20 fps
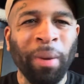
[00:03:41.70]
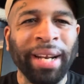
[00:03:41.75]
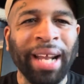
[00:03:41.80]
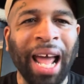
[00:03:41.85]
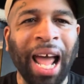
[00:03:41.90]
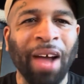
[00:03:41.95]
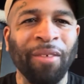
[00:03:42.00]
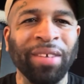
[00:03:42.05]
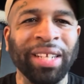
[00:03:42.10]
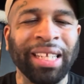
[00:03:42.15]
been
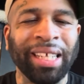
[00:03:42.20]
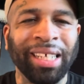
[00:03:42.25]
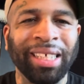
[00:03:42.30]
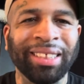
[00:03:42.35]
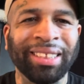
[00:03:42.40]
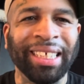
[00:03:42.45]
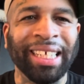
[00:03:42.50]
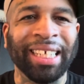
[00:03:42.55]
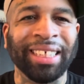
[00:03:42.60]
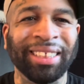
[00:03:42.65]
having these
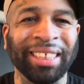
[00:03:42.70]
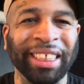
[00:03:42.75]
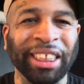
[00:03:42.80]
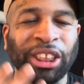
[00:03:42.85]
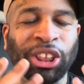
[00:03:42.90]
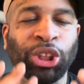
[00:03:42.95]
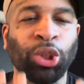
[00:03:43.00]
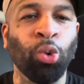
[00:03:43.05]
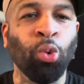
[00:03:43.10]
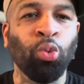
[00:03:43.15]
things
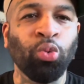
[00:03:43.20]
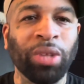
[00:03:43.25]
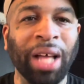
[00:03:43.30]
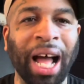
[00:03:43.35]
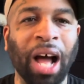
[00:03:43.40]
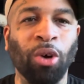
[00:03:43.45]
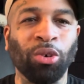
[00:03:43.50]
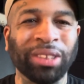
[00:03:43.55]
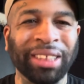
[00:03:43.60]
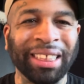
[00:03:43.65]
since
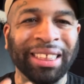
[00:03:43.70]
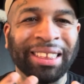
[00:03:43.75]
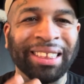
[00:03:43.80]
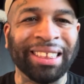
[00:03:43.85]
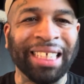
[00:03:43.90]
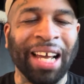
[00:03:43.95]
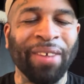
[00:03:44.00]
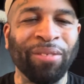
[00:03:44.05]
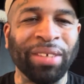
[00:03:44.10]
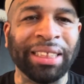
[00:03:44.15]

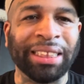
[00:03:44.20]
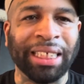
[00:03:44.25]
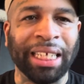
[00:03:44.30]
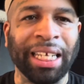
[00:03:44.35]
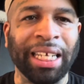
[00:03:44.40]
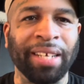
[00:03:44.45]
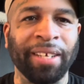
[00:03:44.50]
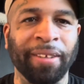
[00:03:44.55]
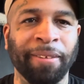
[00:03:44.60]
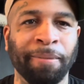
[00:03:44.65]

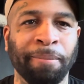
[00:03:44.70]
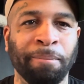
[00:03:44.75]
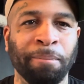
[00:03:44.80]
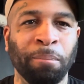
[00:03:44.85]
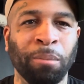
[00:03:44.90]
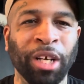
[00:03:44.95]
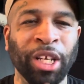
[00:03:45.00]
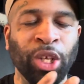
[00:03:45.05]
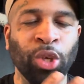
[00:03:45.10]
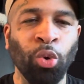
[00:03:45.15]
2017,
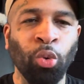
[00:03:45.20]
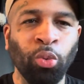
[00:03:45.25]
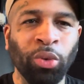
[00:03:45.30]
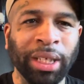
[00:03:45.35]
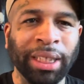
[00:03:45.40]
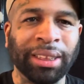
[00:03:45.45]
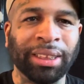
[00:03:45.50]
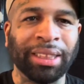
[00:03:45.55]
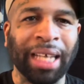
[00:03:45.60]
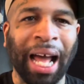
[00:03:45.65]
but you
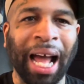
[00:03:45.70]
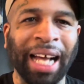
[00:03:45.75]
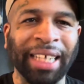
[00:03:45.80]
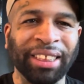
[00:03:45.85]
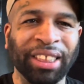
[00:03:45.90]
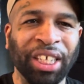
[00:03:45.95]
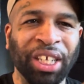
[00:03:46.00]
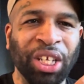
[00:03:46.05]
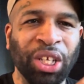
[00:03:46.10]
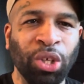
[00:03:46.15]
decide
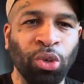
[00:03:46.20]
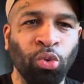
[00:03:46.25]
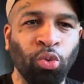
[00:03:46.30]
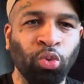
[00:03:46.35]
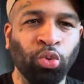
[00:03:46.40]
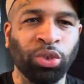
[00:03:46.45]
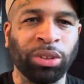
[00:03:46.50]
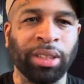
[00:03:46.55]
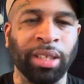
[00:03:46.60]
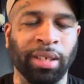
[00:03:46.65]
to
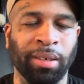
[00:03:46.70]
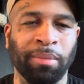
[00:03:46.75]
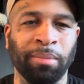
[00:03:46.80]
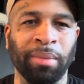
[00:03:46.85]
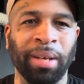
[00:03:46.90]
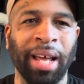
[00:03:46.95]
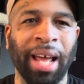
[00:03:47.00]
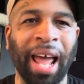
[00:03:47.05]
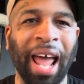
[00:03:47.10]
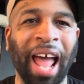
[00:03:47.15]
use them
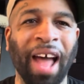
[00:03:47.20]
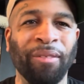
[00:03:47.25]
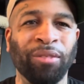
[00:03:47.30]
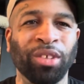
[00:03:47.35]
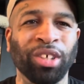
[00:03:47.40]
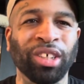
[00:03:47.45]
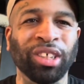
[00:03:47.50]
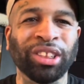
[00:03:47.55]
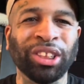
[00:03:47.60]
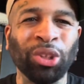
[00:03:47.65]

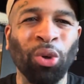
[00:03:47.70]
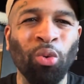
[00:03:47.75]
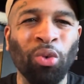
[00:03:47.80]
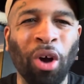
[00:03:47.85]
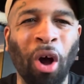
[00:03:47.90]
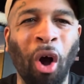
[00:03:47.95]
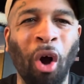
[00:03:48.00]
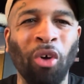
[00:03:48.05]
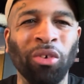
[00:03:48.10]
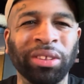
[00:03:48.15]
after a
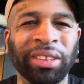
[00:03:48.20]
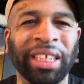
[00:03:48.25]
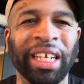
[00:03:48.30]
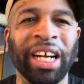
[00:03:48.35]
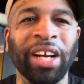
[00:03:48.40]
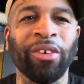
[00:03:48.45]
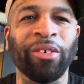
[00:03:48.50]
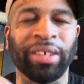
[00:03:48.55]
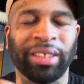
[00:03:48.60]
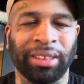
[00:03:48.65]
so-called
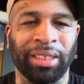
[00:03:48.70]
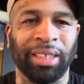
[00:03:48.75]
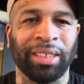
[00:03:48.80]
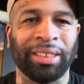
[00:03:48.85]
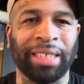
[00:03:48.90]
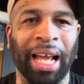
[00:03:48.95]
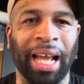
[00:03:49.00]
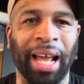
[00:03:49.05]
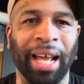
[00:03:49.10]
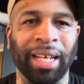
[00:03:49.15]
terrorist
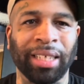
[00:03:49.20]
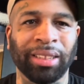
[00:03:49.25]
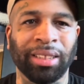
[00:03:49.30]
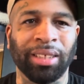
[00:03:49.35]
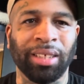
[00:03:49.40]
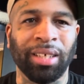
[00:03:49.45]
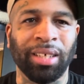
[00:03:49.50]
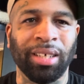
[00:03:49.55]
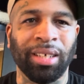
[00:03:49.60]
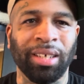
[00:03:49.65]
attack
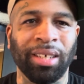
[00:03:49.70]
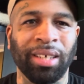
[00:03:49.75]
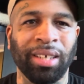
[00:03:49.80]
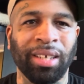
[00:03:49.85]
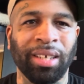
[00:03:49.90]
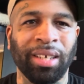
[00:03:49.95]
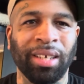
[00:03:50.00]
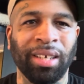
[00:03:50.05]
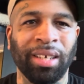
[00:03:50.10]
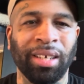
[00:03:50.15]

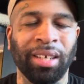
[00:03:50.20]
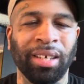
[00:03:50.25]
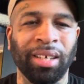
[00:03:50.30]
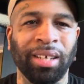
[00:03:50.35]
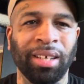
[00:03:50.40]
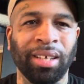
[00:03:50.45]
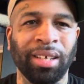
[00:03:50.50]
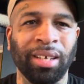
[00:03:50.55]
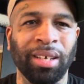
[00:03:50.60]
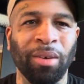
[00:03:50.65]

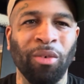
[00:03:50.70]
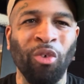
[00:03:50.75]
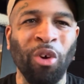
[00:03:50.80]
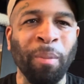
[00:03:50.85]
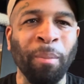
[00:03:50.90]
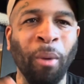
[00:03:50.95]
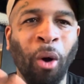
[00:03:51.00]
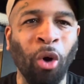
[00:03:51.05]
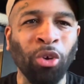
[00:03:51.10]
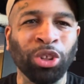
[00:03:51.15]
where
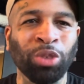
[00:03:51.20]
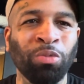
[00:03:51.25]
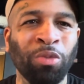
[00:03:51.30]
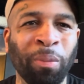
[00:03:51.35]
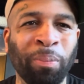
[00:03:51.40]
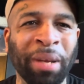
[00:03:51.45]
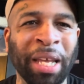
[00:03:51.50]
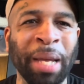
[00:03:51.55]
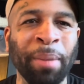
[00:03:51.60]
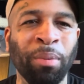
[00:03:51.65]
multiple
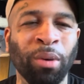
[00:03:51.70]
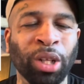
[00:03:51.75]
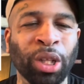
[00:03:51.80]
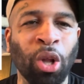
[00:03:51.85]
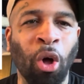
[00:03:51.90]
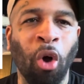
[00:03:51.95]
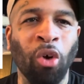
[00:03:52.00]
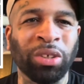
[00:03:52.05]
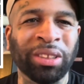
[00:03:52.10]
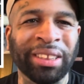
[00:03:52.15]
people
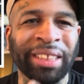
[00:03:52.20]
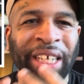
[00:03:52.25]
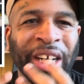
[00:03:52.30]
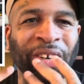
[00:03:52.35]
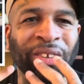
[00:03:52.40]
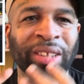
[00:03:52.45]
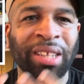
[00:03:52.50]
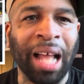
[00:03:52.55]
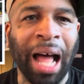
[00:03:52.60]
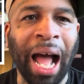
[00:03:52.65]
lost their
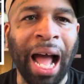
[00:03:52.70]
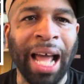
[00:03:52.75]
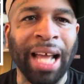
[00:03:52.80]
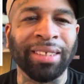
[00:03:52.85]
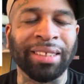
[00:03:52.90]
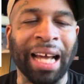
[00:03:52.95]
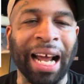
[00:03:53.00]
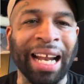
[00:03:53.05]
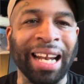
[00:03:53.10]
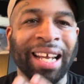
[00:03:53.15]
lives
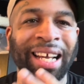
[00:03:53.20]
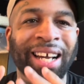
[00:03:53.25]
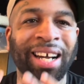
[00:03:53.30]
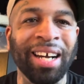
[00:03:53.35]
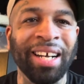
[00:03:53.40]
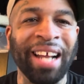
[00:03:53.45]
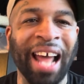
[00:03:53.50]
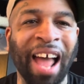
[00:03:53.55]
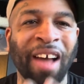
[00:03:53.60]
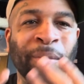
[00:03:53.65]
and it
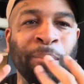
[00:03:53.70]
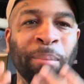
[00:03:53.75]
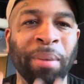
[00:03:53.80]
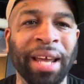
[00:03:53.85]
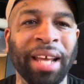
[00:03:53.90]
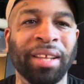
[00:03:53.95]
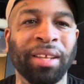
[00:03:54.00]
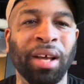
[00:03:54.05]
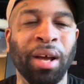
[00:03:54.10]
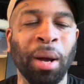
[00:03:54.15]
could have
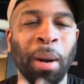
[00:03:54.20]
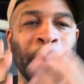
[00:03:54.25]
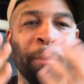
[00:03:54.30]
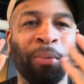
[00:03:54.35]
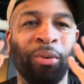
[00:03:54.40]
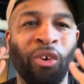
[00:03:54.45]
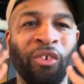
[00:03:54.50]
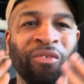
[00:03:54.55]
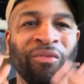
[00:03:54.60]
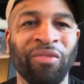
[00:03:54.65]
been
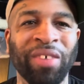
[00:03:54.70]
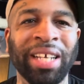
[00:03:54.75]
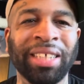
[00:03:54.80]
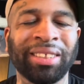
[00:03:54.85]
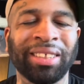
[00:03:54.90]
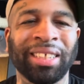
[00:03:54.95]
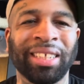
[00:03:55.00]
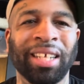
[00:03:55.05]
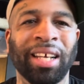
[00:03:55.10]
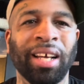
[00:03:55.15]

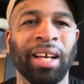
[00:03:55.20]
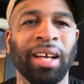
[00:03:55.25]
prevented.